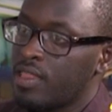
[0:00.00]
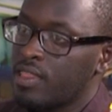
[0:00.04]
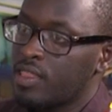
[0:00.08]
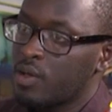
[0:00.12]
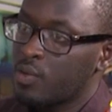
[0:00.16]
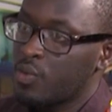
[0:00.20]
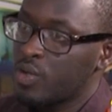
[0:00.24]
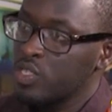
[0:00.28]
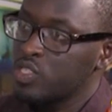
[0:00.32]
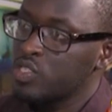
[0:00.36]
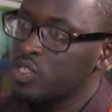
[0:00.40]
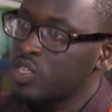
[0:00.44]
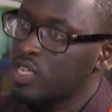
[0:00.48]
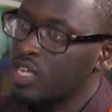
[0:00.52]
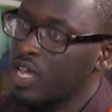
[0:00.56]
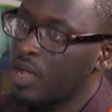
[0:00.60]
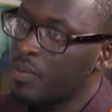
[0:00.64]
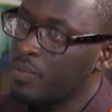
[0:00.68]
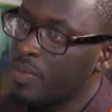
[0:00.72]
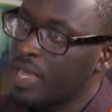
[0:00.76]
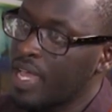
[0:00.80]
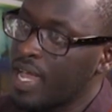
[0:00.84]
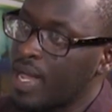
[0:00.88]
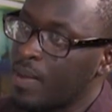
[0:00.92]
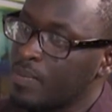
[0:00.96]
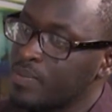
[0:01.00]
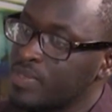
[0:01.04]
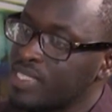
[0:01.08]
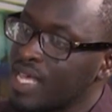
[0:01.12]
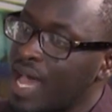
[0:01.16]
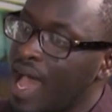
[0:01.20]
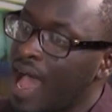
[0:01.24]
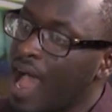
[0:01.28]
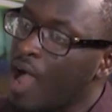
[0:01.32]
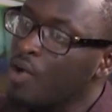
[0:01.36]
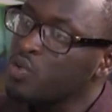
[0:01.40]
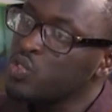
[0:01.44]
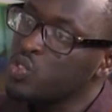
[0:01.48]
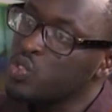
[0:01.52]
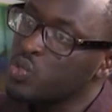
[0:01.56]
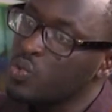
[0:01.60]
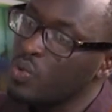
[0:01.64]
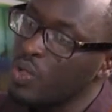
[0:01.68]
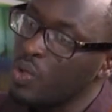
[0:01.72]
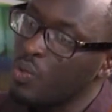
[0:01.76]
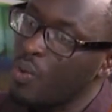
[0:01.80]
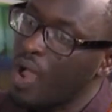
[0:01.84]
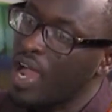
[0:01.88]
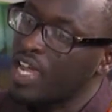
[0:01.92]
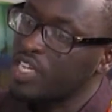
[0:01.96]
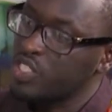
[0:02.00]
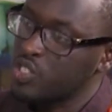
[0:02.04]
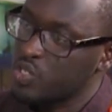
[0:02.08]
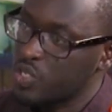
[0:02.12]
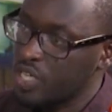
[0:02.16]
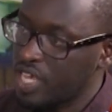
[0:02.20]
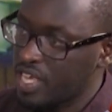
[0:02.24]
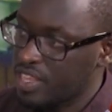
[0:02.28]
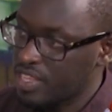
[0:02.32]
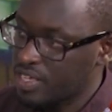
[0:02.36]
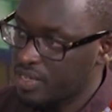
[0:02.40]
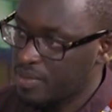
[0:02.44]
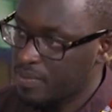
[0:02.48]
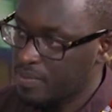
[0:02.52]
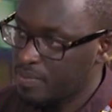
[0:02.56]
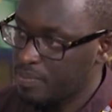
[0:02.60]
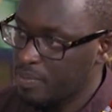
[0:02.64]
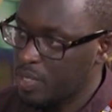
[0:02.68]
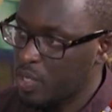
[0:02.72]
the question now becomes, how do we work together?